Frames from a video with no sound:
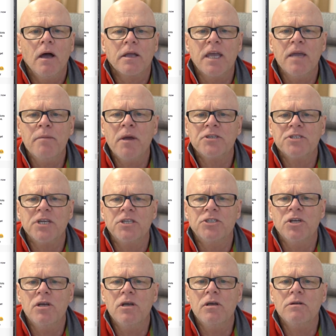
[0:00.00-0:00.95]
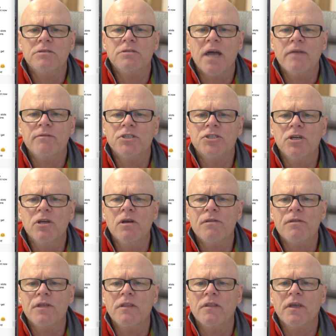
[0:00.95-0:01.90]
Kimo said, David, do
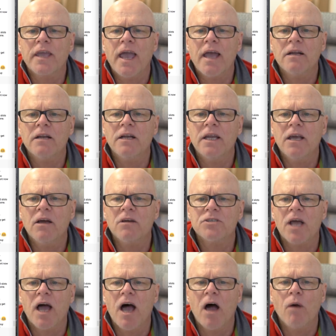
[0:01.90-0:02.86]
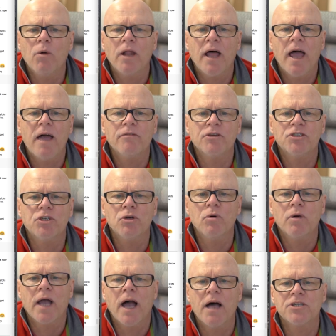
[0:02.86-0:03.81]
you think the Canon EOS R will have a
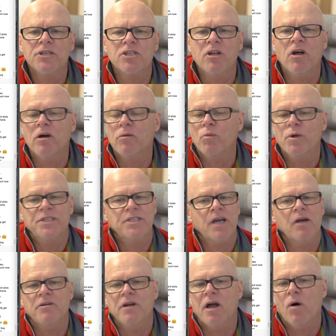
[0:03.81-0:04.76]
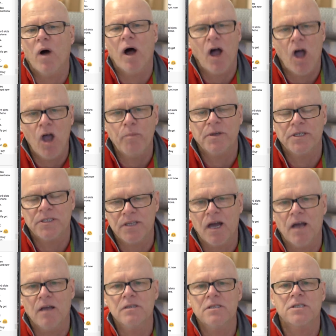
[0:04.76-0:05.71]
dual card slot? We don't know. I hope it
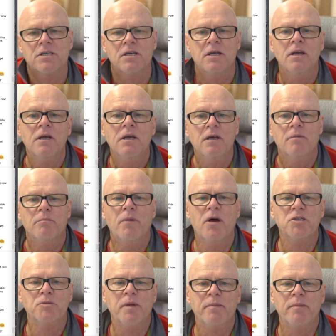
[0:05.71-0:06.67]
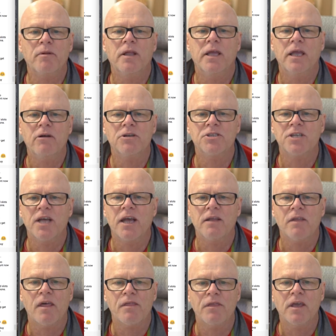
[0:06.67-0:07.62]
does. Most people here are
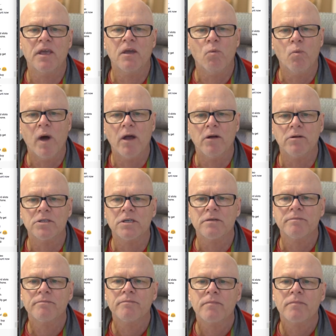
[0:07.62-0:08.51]
saying they think it won't.